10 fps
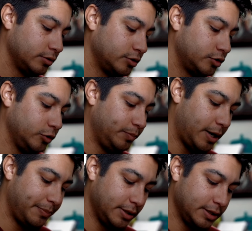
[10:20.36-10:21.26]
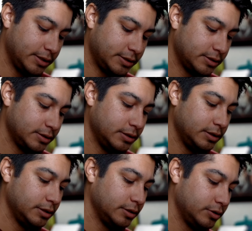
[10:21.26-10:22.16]
2 Populous,
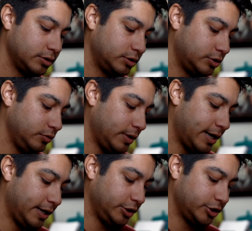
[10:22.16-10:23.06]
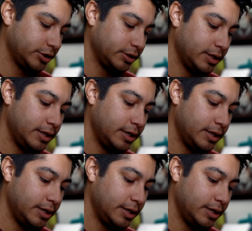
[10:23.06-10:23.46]
2 Ash,